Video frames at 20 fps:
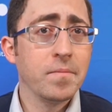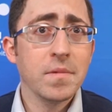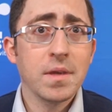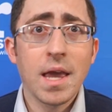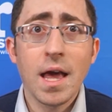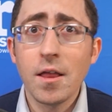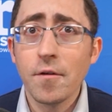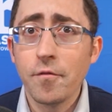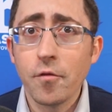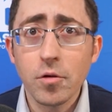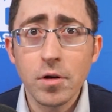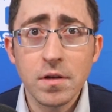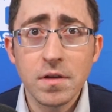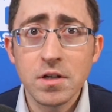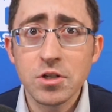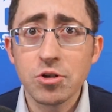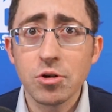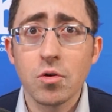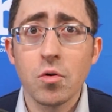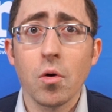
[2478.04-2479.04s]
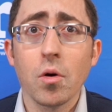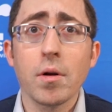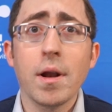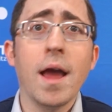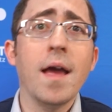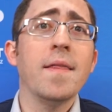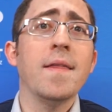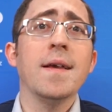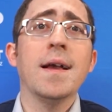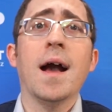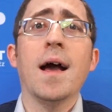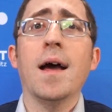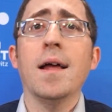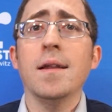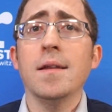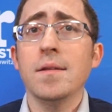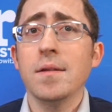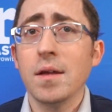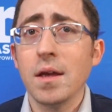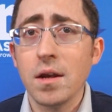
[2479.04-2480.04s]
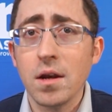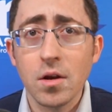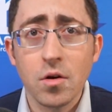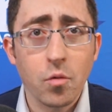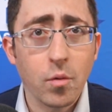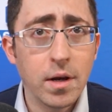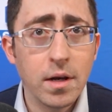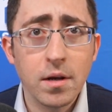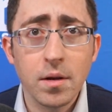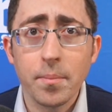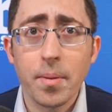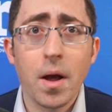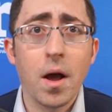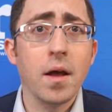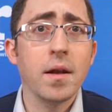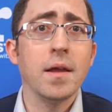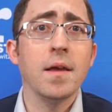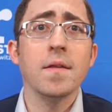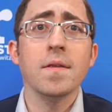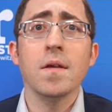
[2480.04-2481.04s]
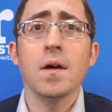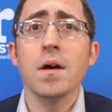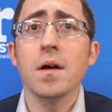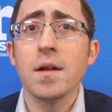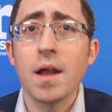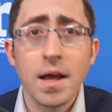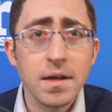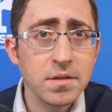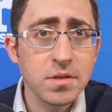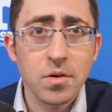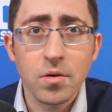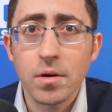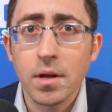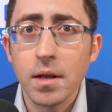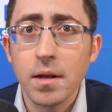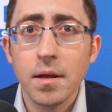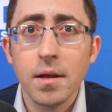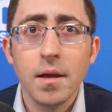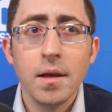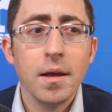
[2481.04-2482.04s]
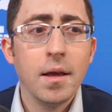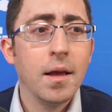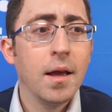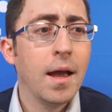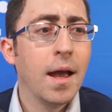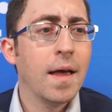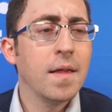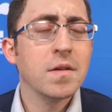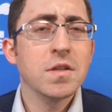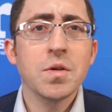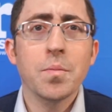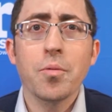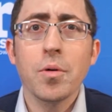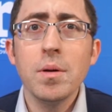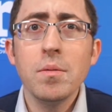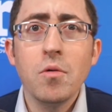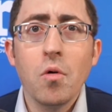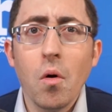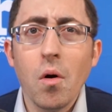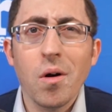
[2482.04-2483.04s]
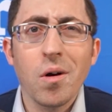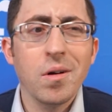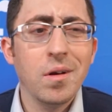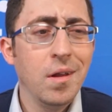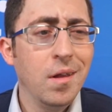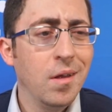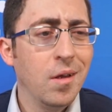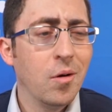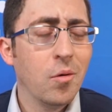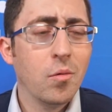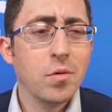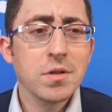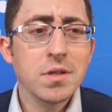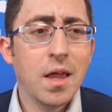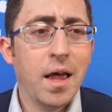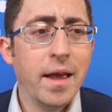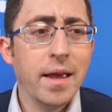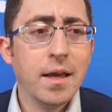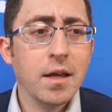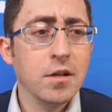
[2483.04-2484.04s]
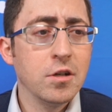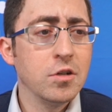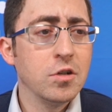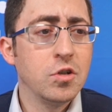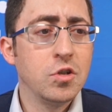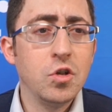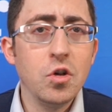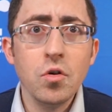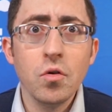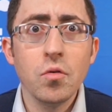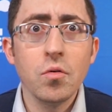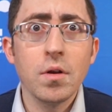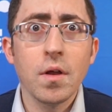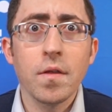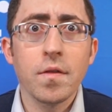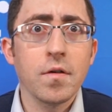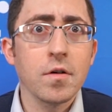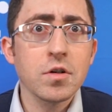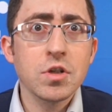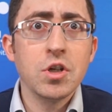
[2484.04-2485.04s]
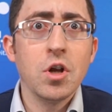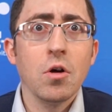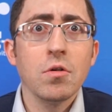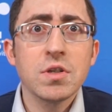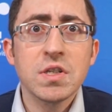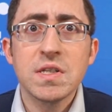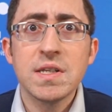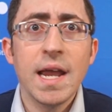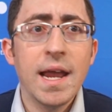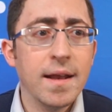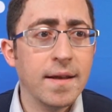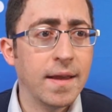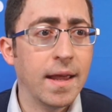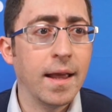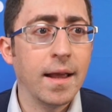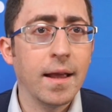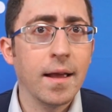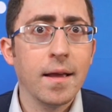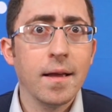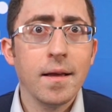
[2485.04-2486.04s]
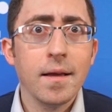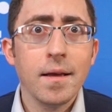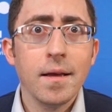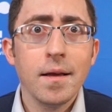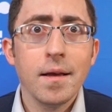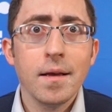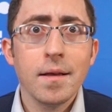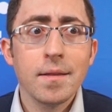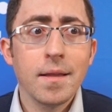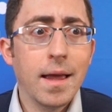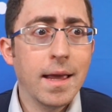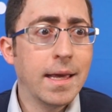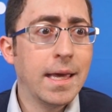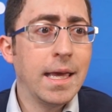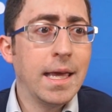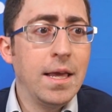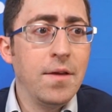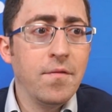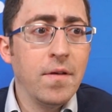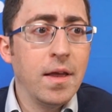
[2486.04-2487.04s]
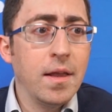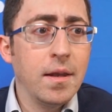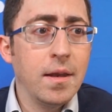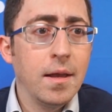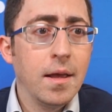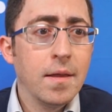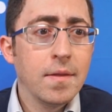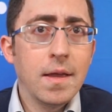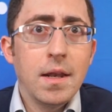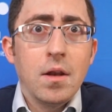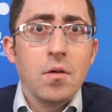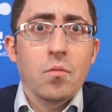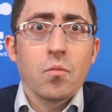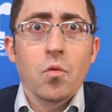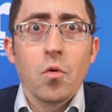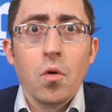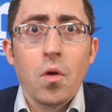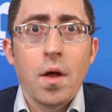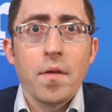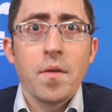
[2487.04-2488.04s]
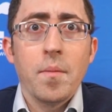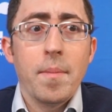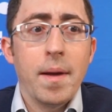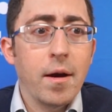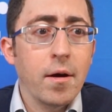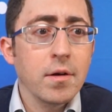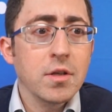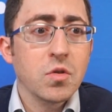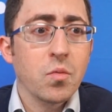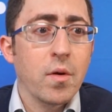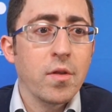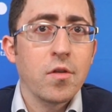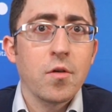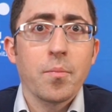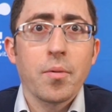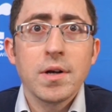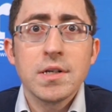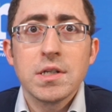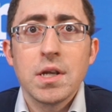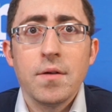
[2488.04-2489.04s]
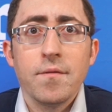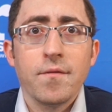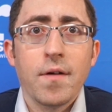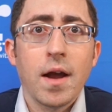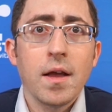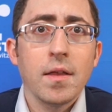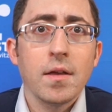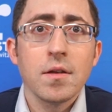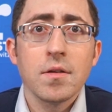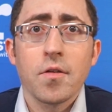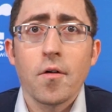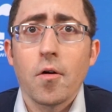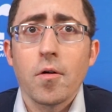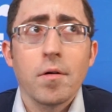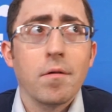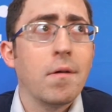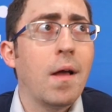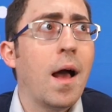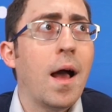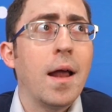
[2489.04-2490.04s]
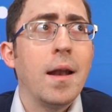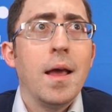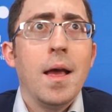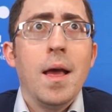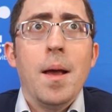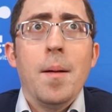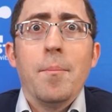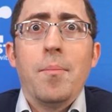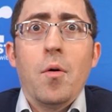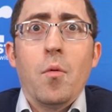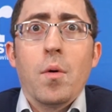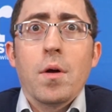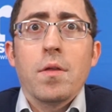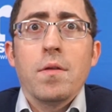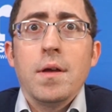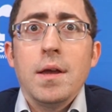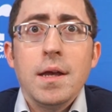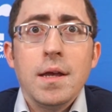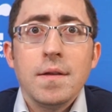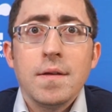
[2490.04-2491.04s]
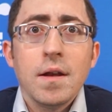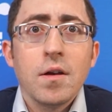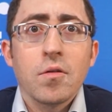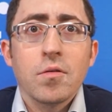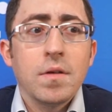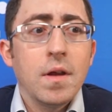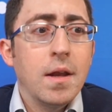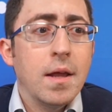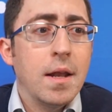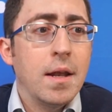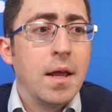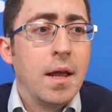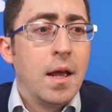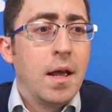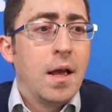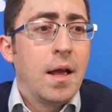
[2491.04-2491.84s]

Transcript: California District Court, and they got it agreed upon in the Ninth Circuit. And the Supreme Court was like, dude, there's no standing. Like, even they didn't rule on the merits, whether the president violated authority or not, but whether he did or didn't,